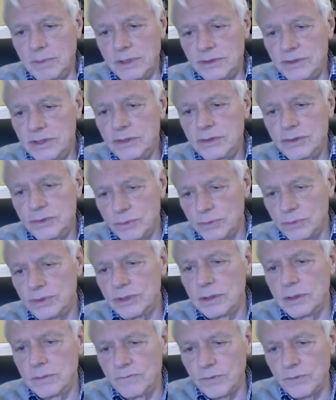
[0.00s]
It's in
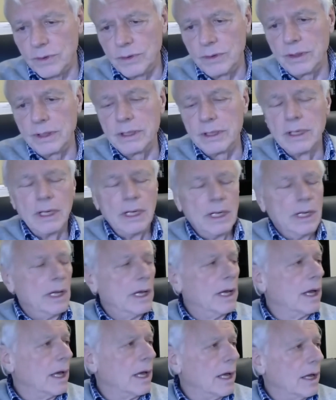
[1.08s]
Jerusalem for good.
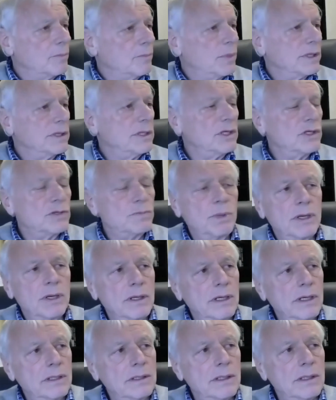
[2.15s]
But this
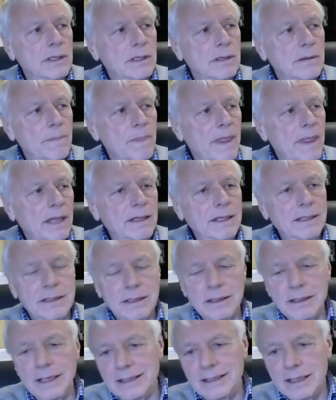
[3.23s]
period, I think the
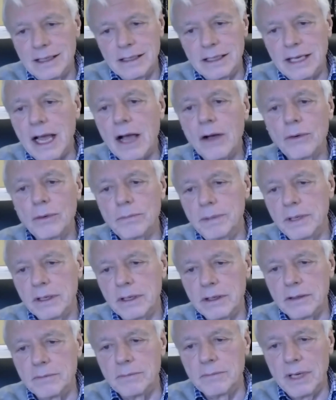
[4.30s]
Netanyahu
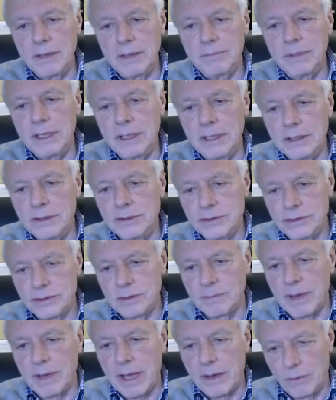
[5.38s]
period may be just
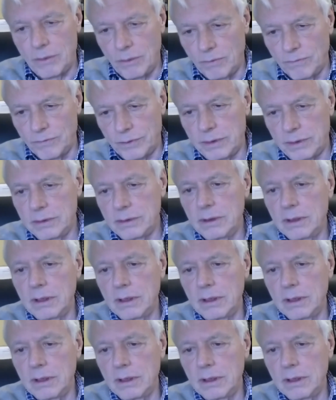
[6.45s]
about over.